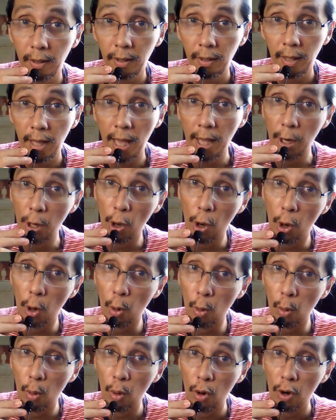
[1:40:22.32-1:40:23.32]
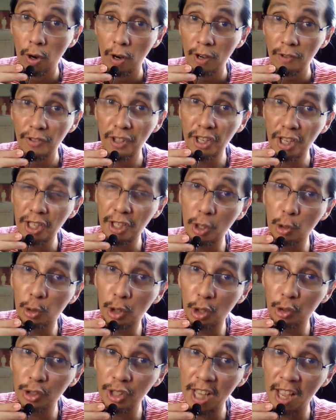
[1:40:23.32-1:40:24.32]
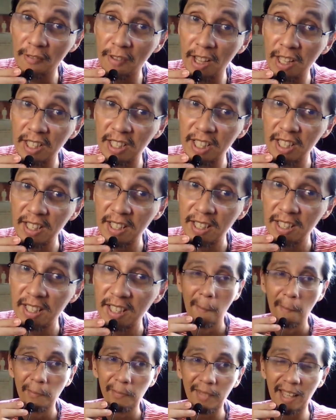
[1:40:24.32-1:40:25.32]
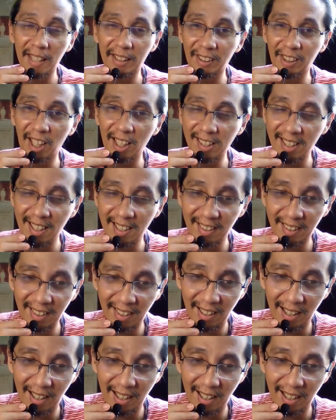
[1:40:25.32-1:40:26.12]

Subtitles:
Hello, this is Yu-Gi-Oh! 7s. It doesn't,